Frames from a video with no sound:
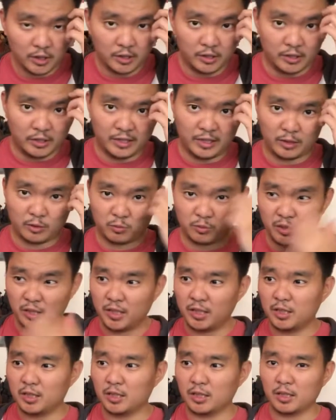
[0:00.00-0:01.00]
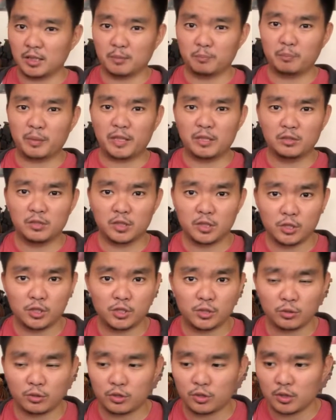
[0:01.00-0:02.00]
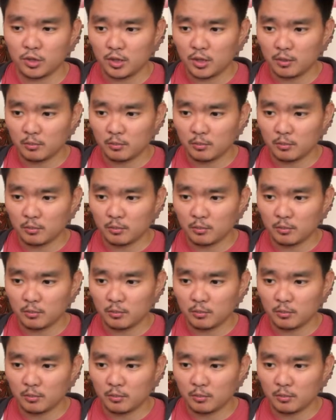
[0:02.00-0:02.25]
They're not really paint issues.